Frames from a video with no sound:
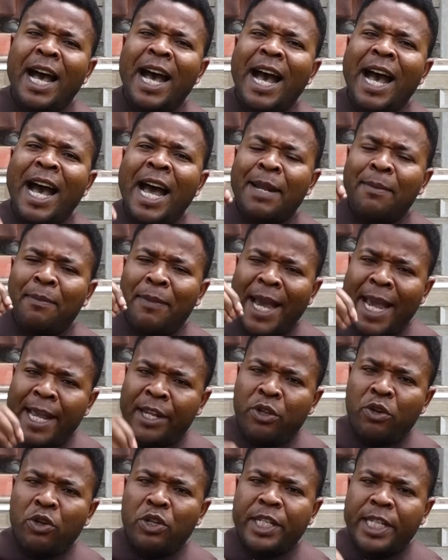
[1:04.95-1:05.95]
And by
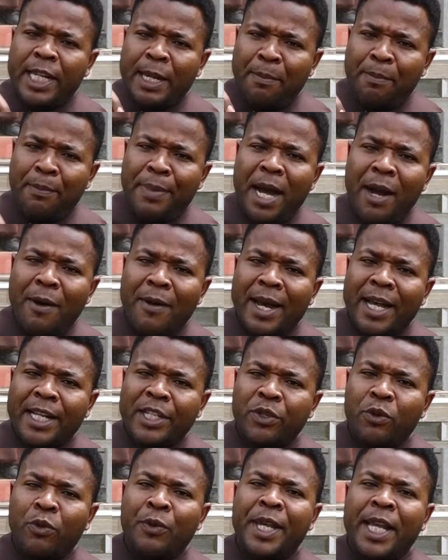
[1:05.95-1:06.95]
those same
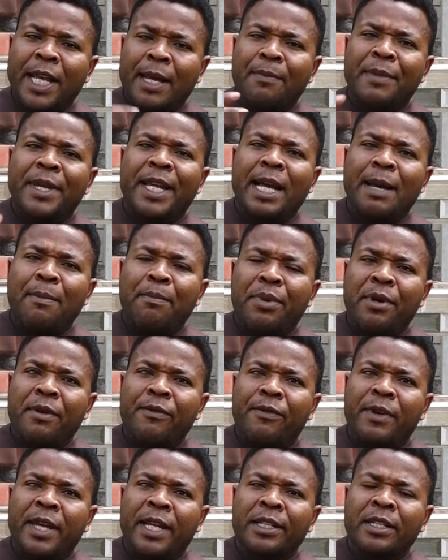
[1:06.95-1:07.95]
powers, we can become
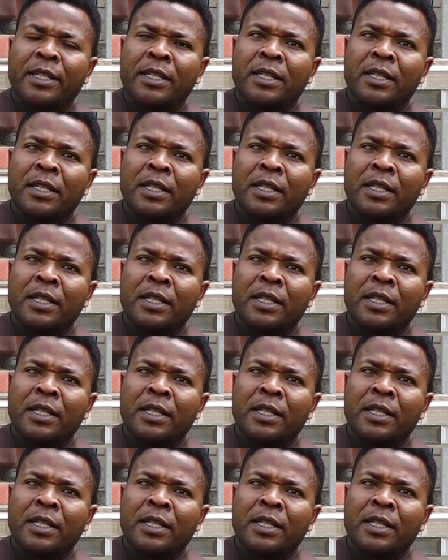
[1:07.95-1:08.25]
perfect.